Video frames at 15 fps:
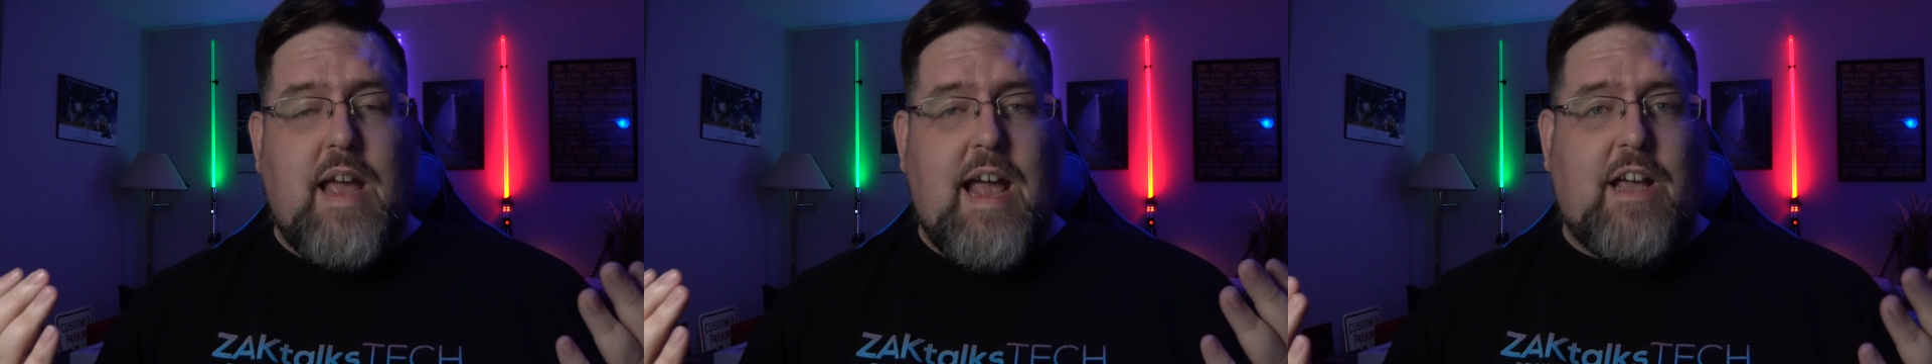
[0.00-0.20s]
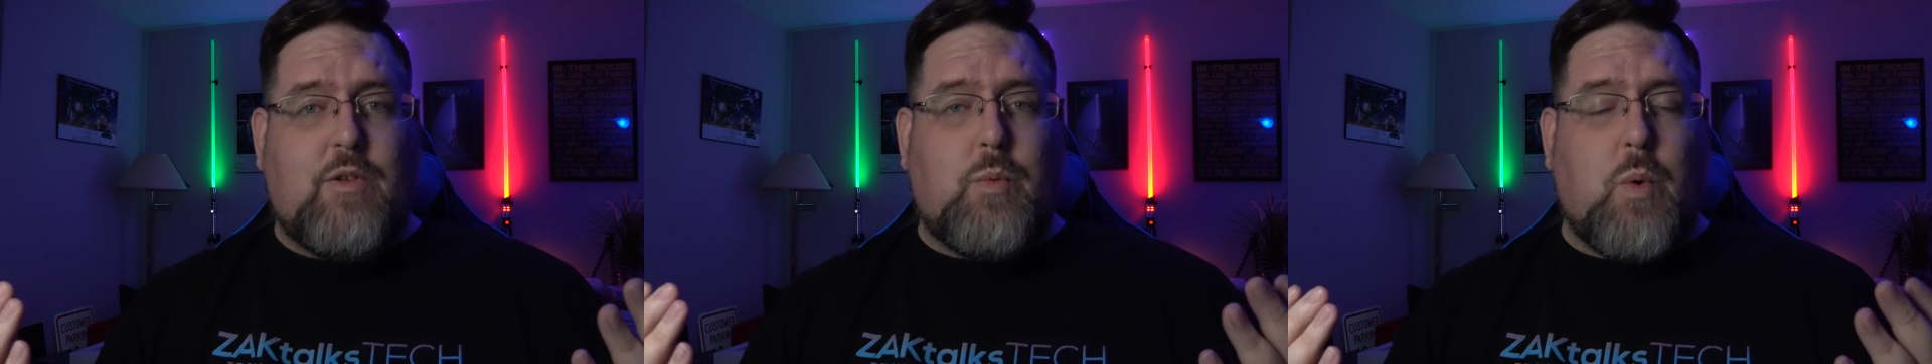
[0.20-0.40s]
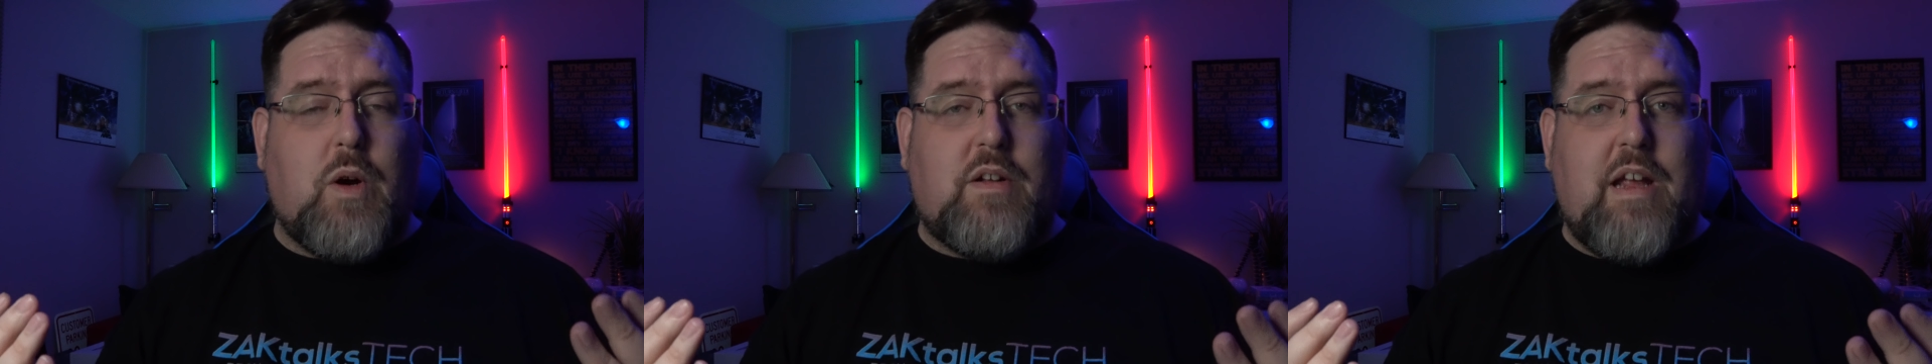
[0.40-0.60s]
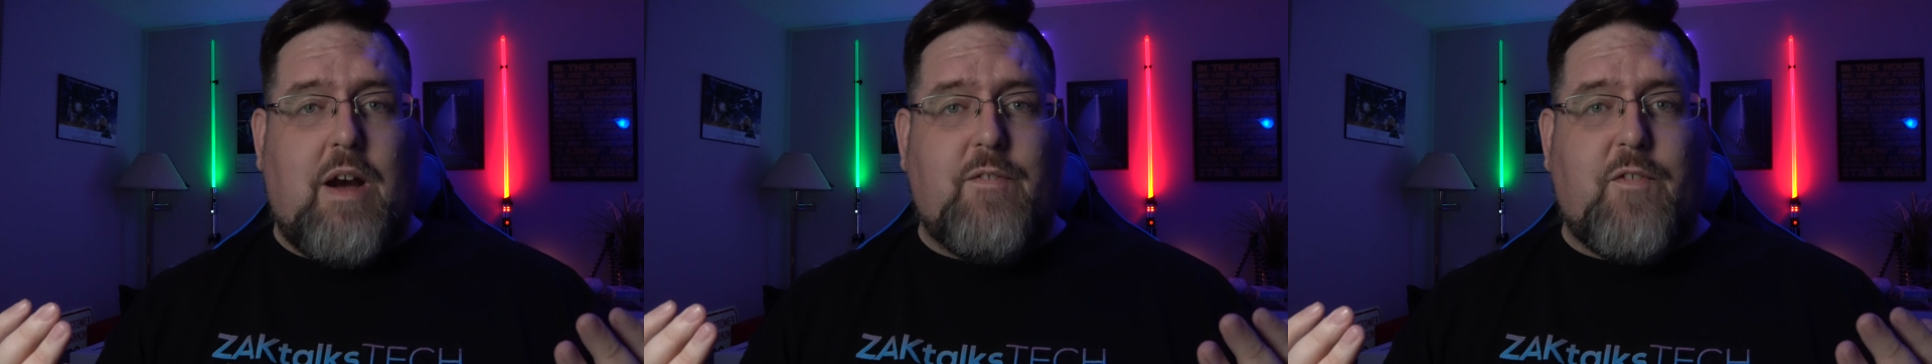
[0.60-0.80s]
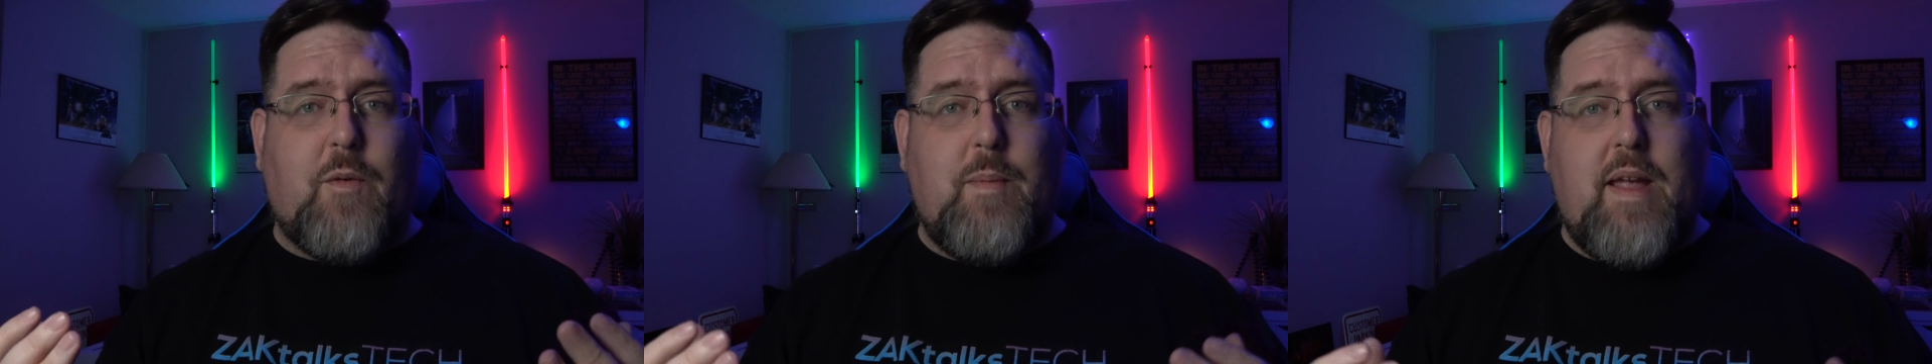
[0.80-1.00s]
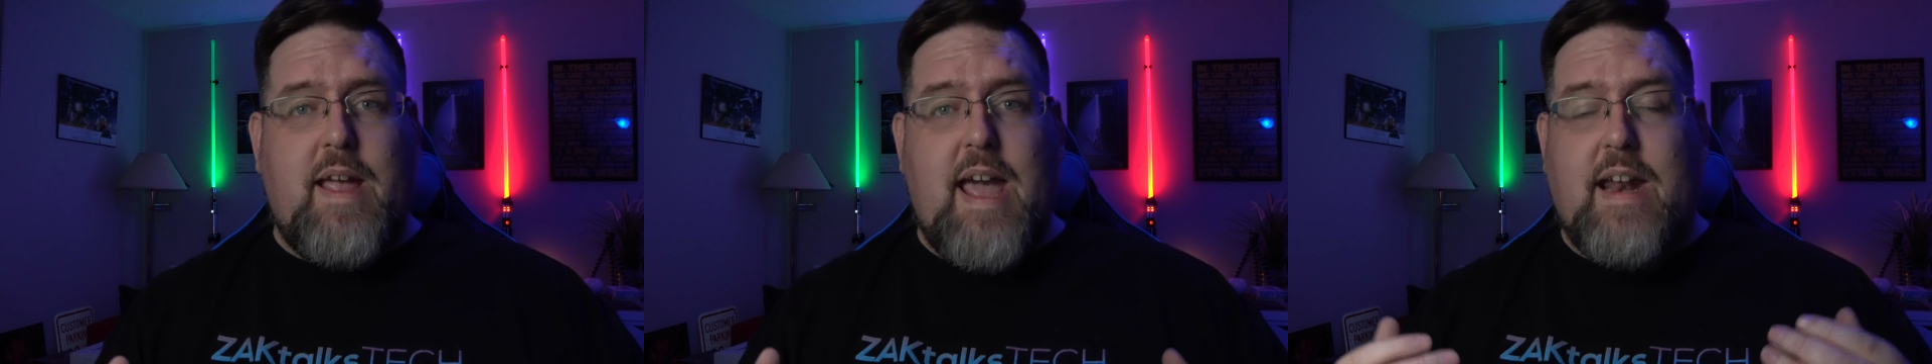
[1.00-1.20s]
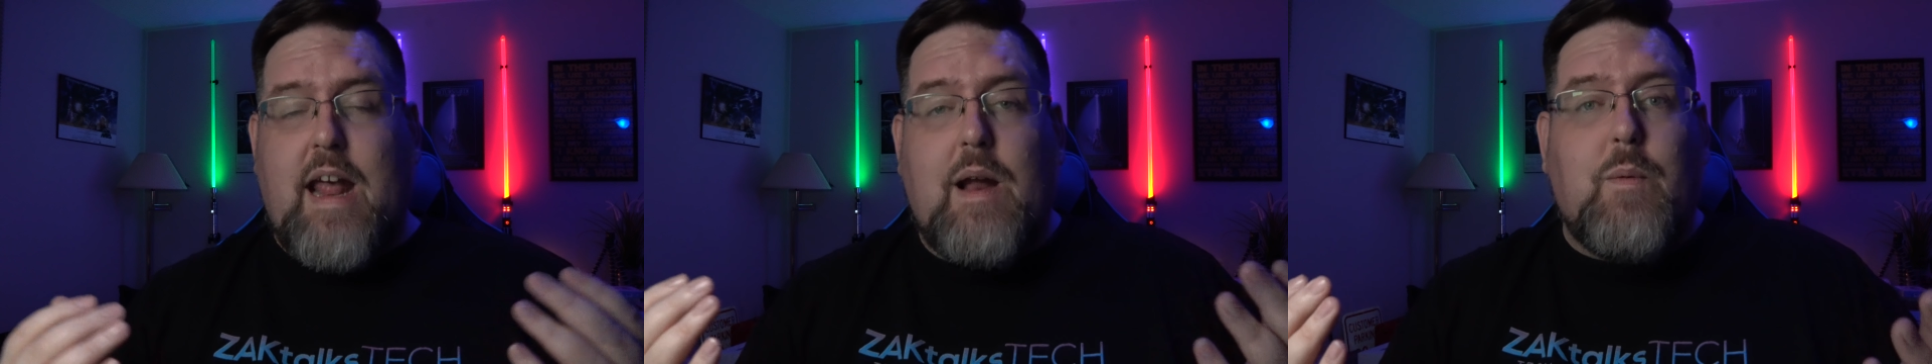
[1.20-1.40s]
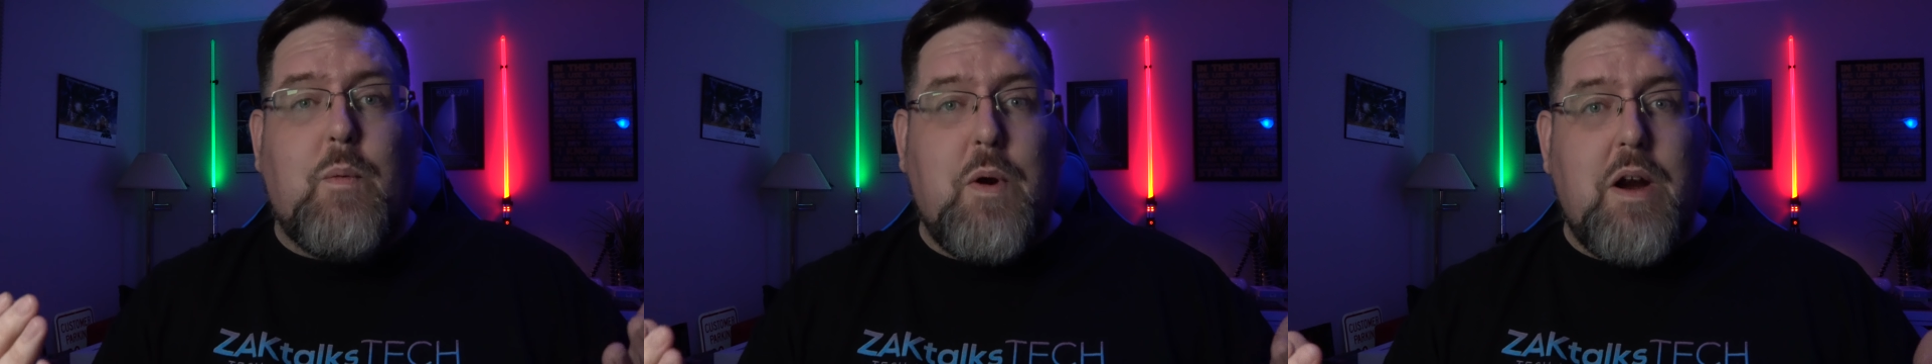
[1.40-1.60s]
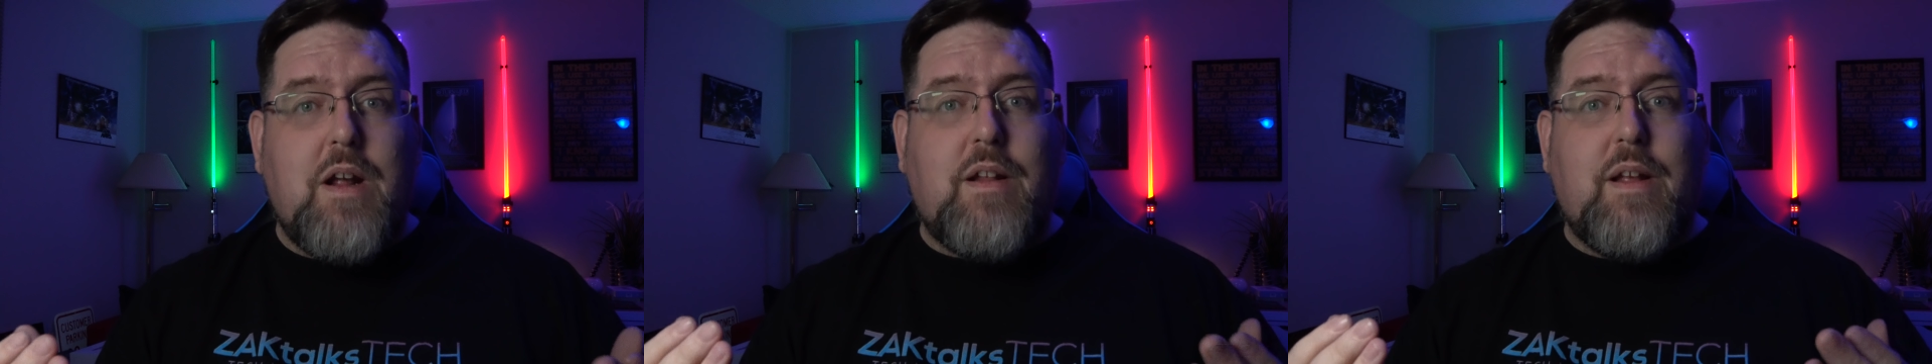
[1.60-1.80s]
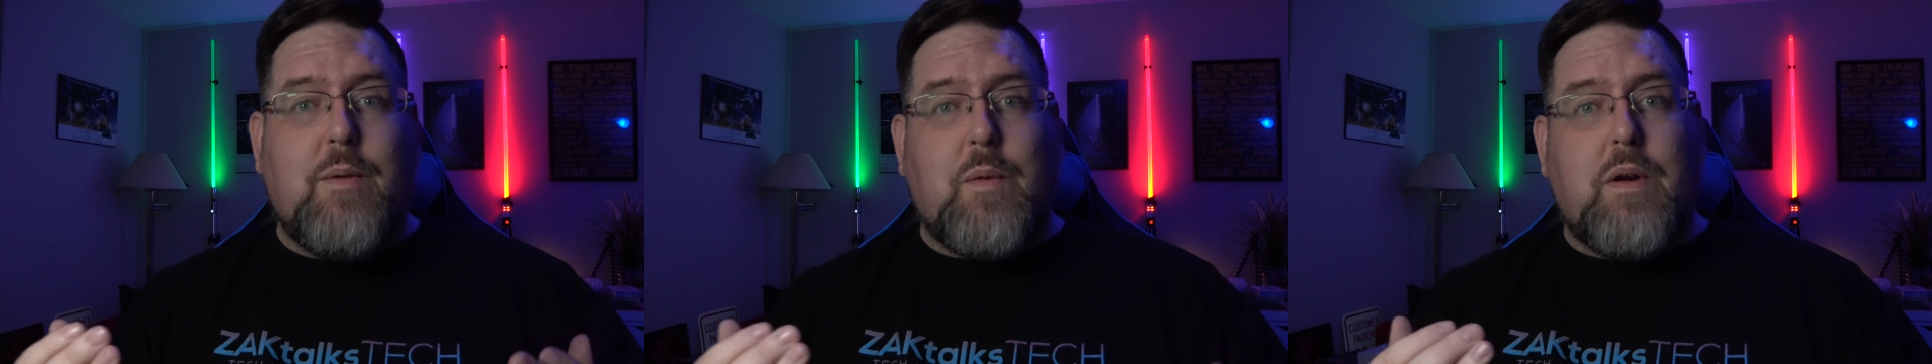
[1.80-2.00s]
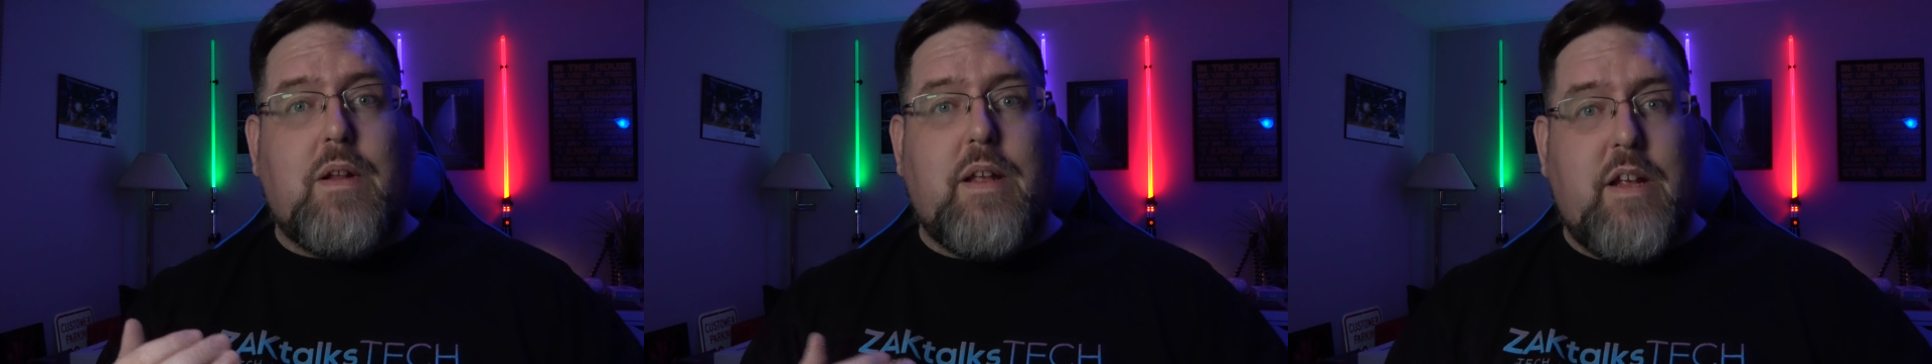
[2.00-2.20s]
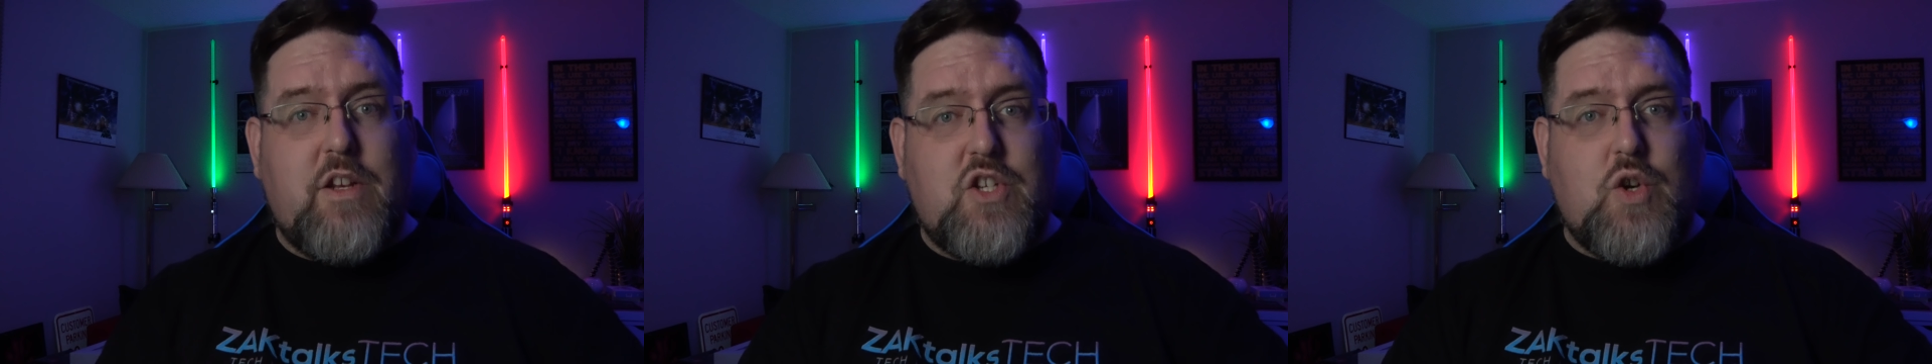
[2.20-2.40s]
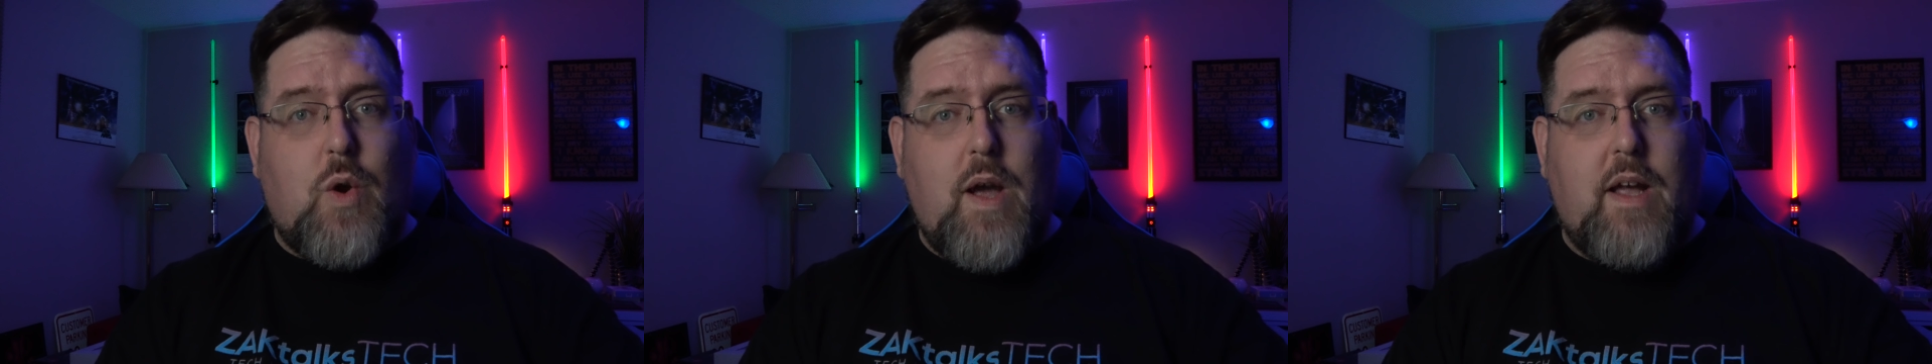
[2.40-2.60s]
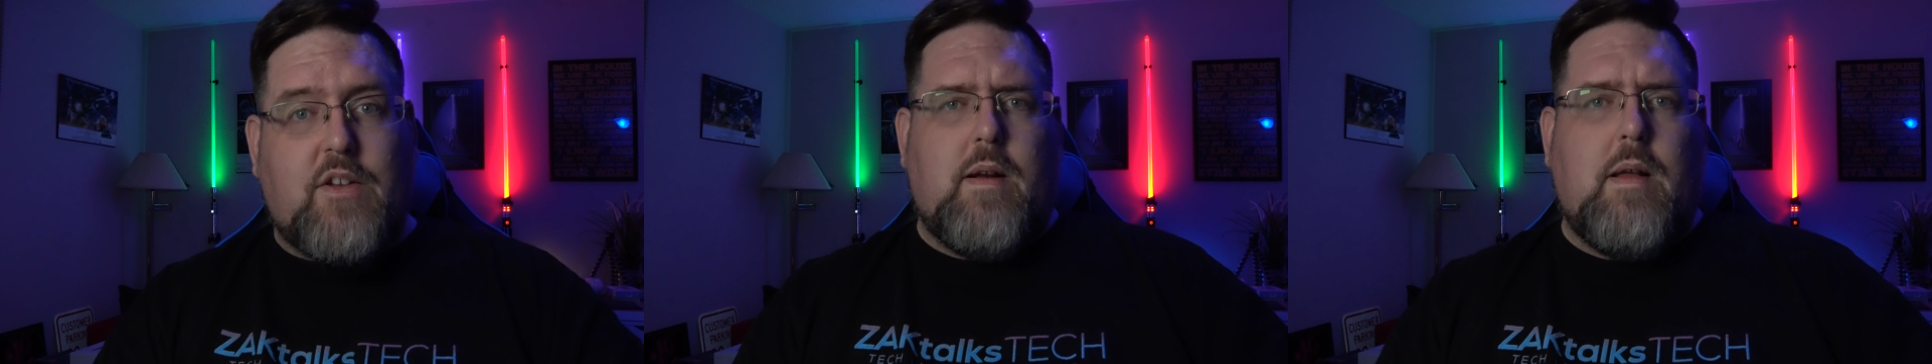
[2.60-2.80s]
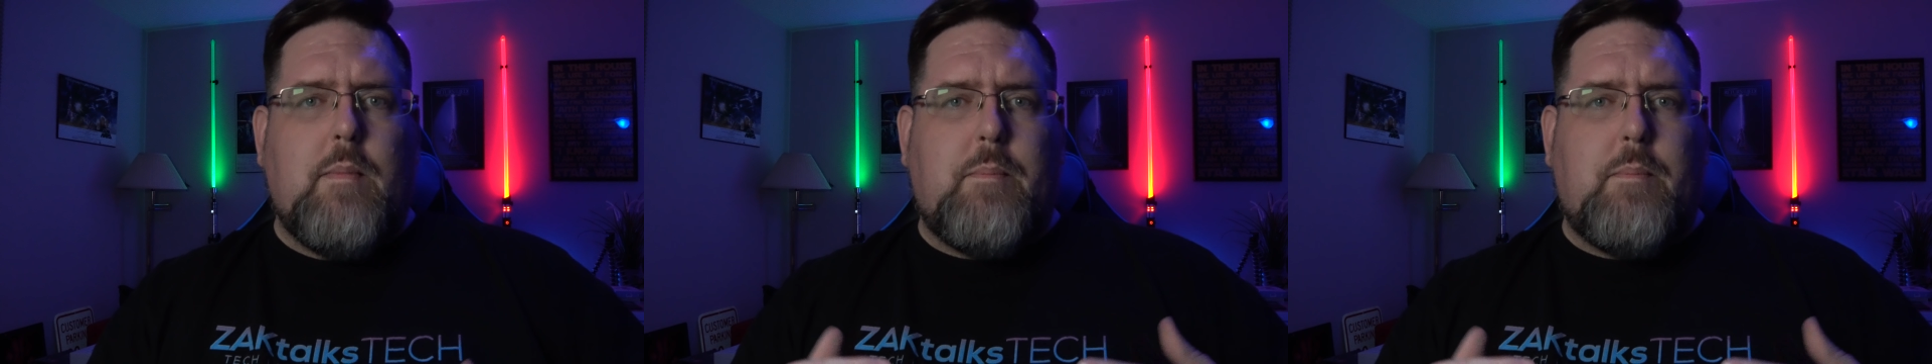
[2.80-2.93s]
has worked out for me and I really really enjoy it